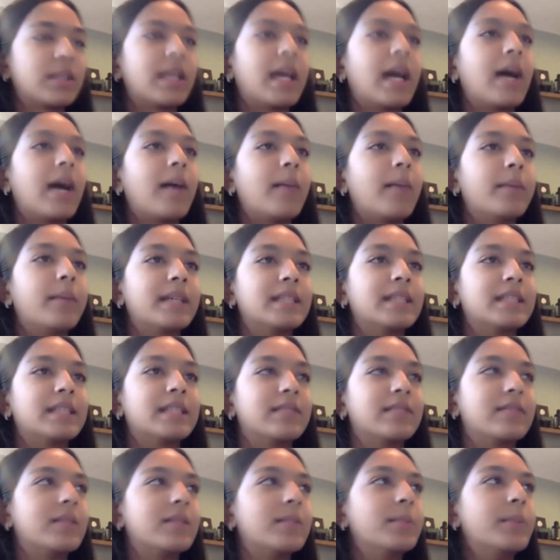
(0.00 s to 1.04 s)
that because
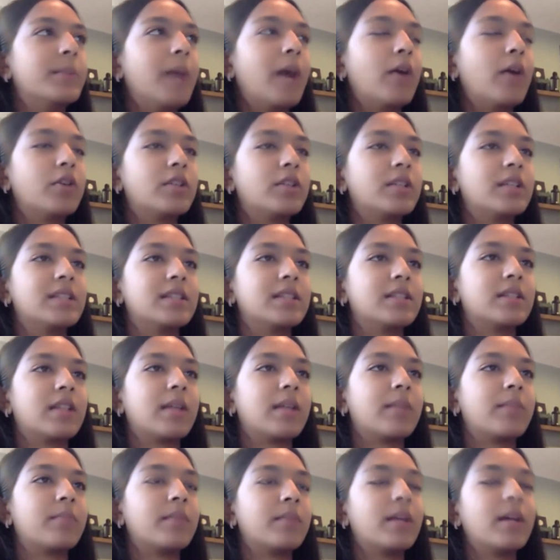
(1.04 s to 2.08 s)
of the boundaries or
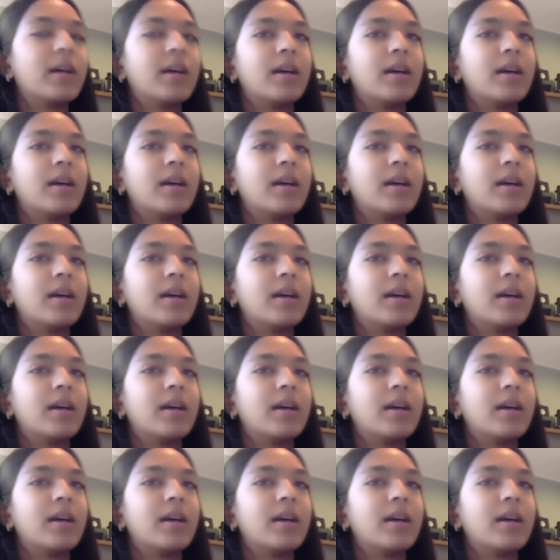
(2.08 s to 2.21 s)
that,